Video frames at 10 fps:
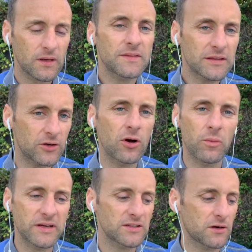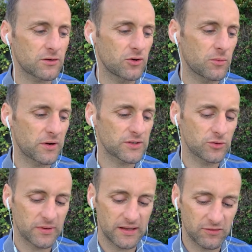that they're not wasting their time, whereas I
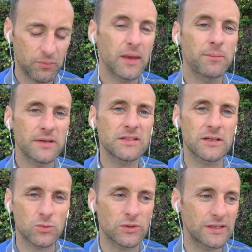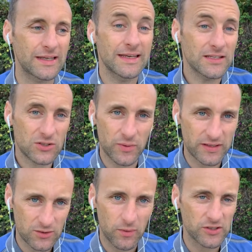believe being busy is one of the easiest ways
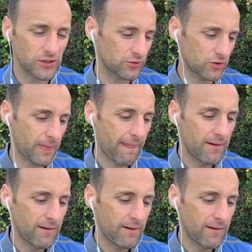to waste your time,